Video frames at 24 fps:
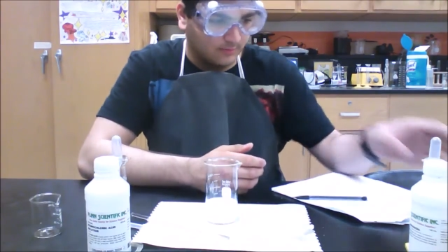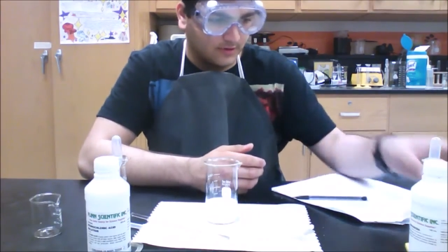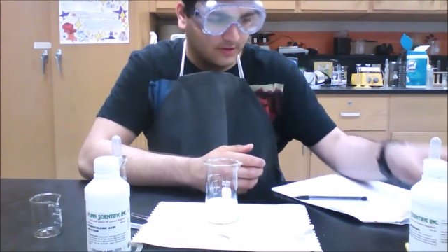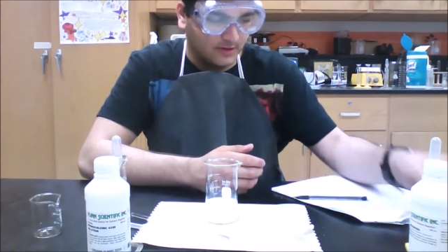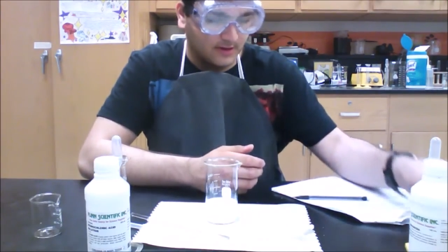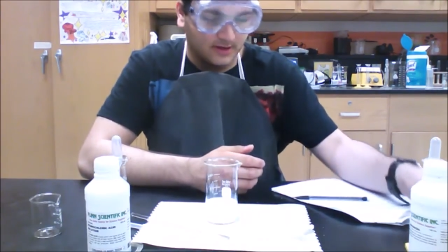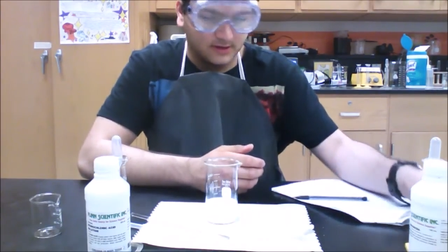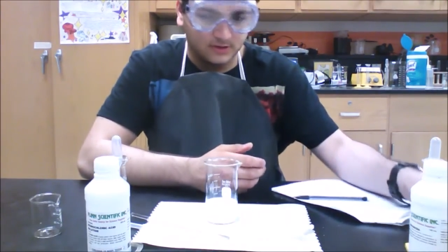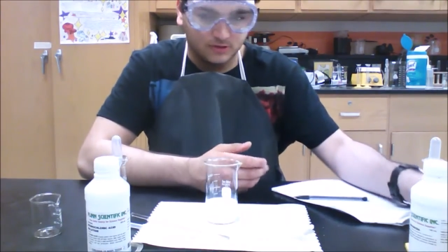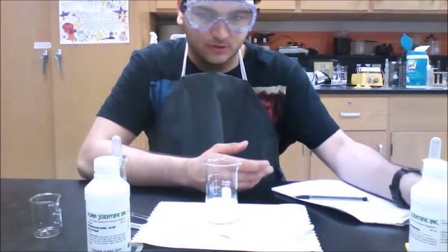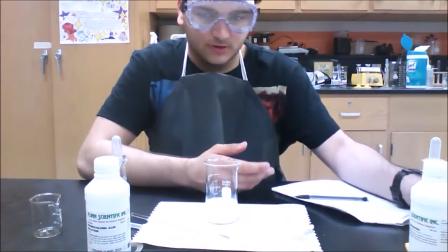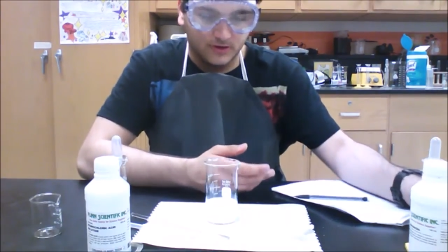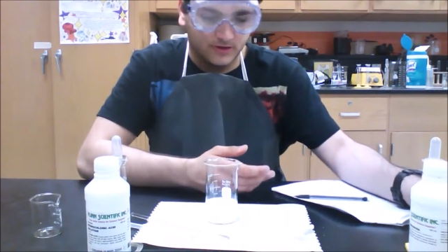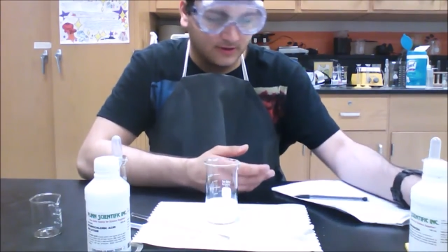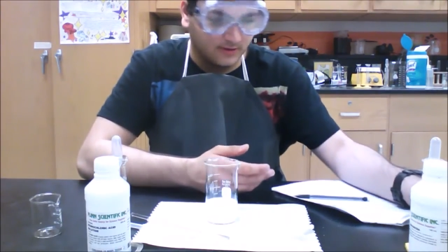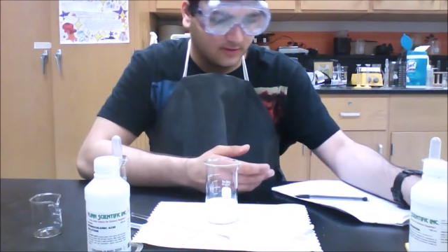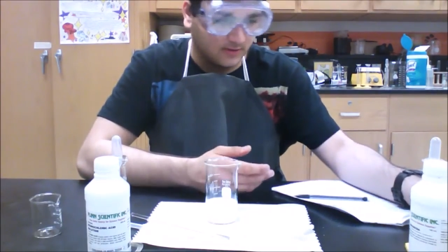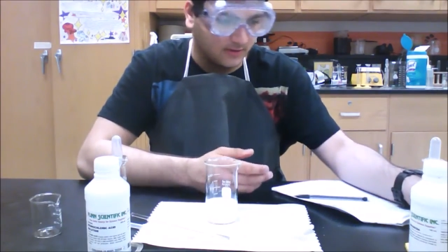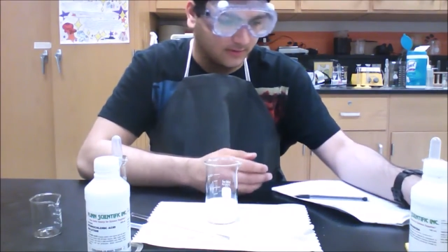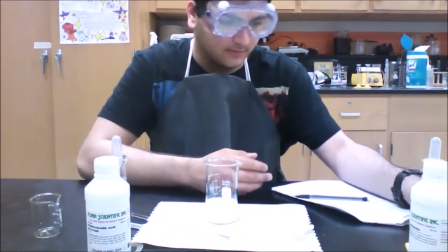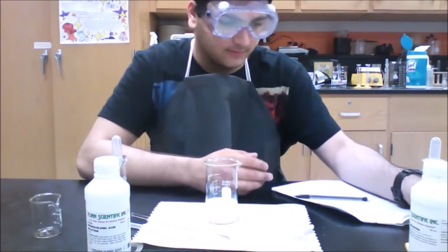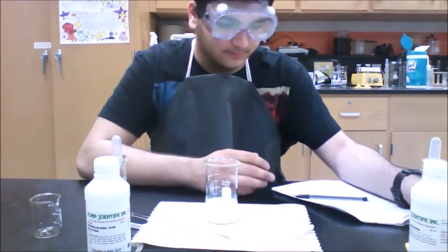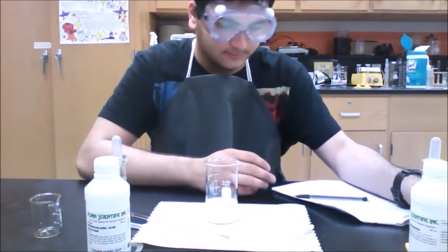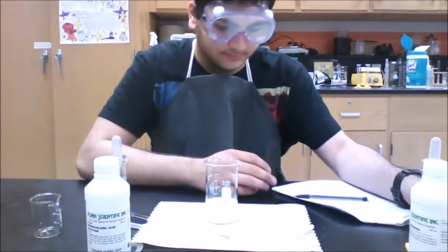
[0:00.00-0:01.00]
pH or
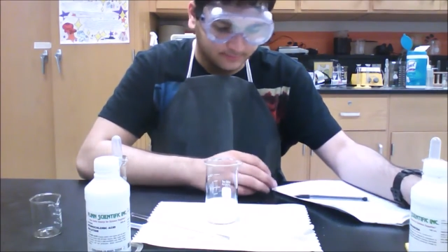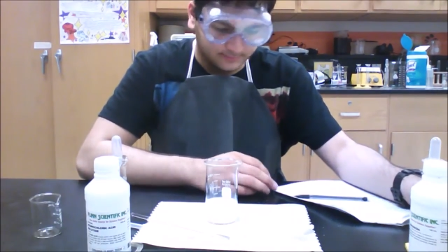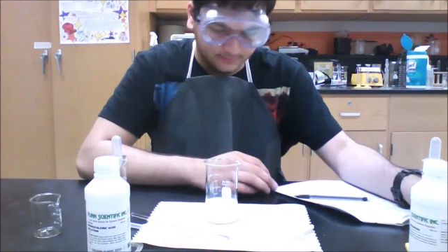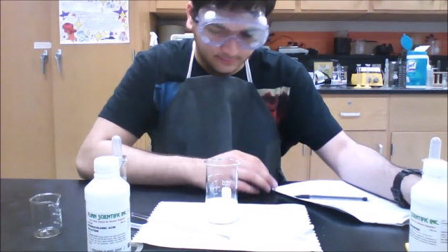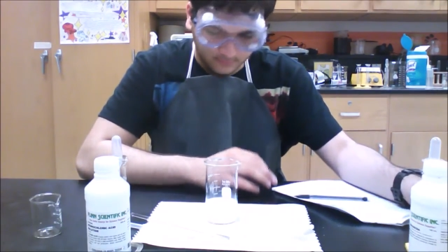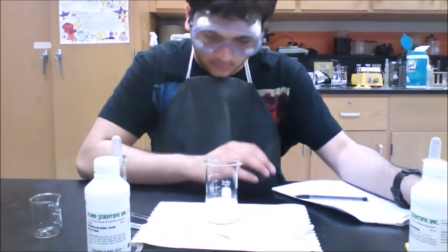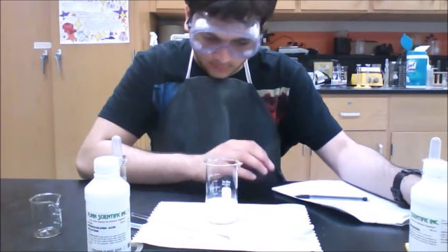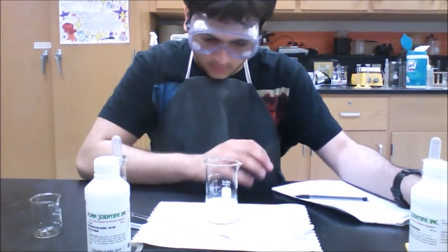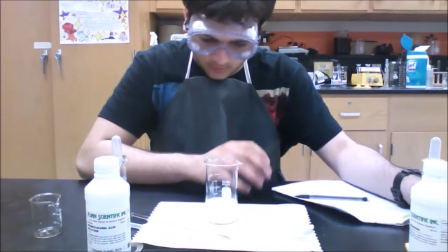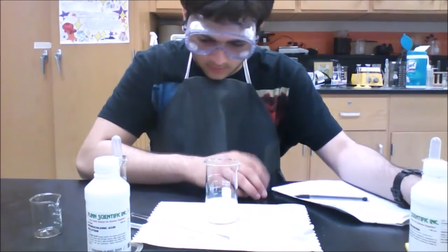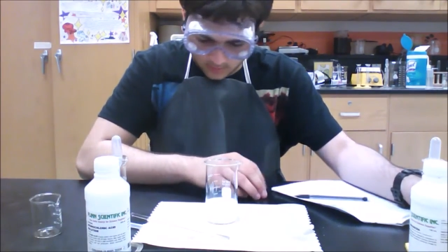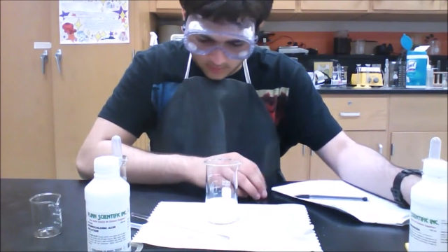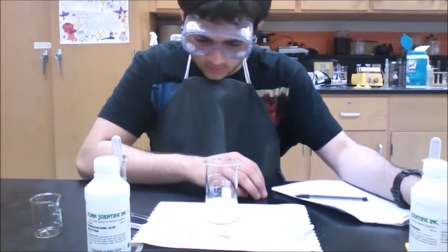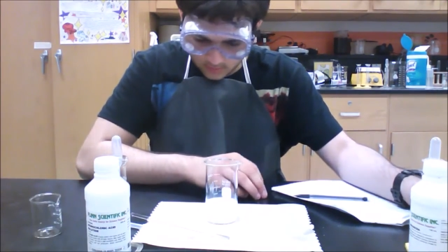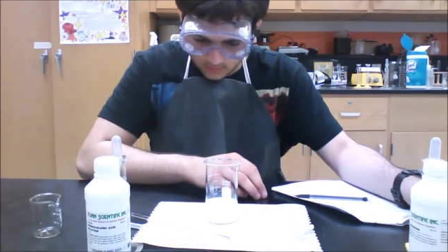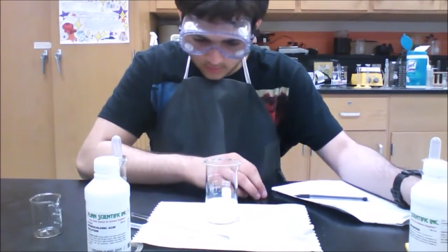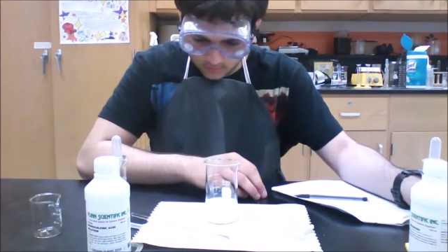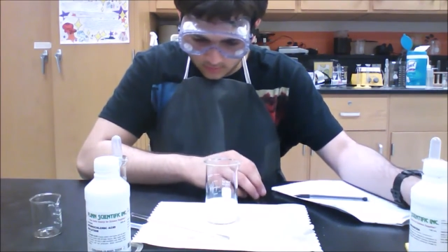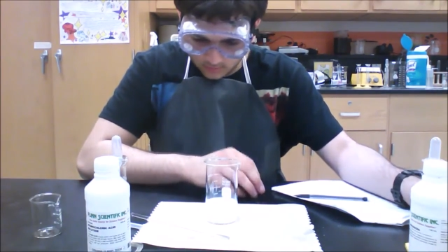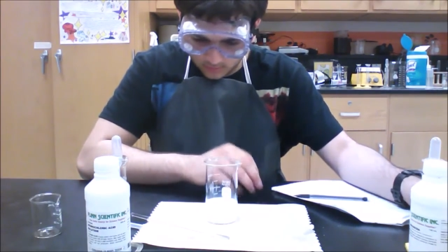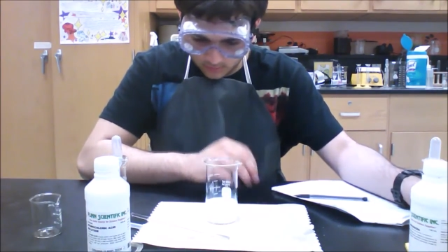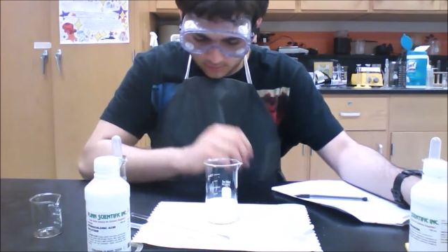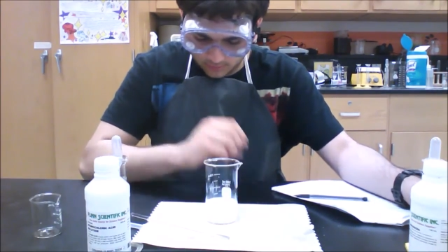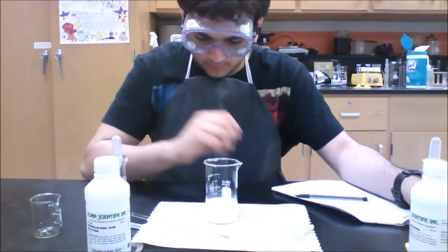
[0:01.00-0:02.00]
anything.
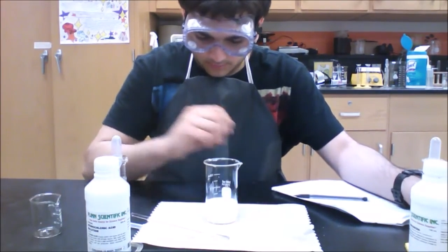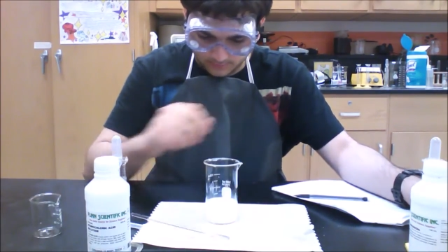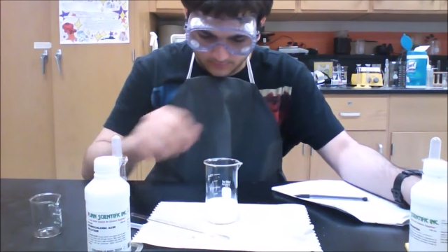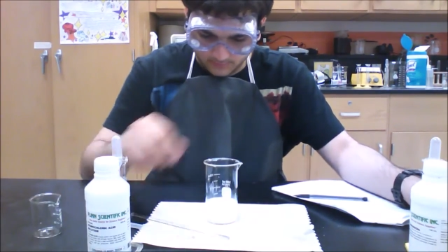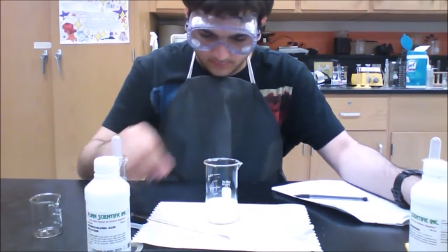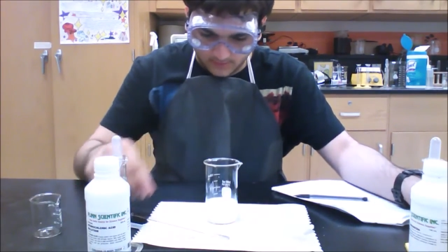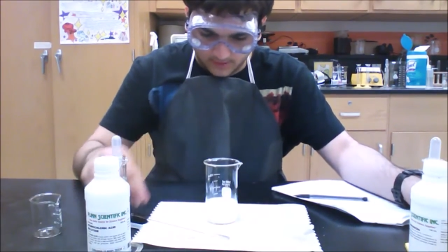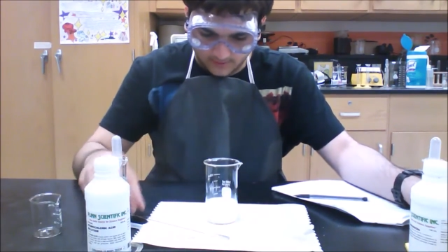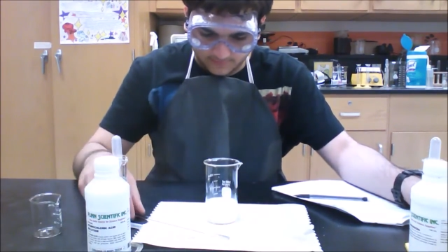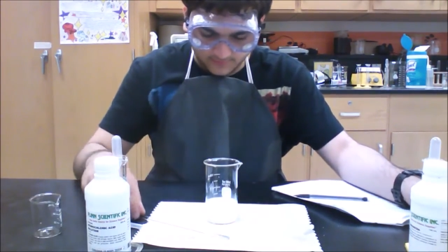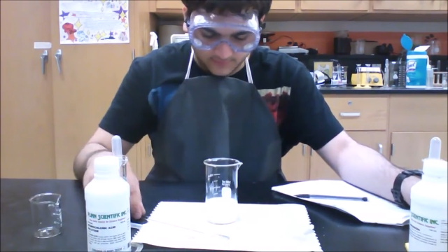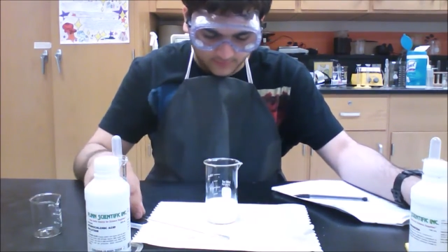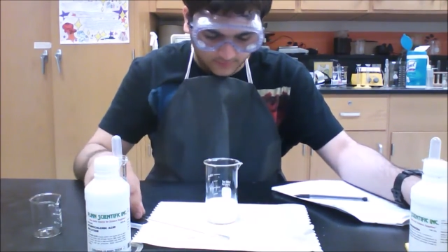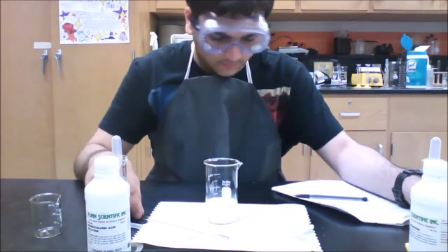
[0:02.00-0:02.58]
So after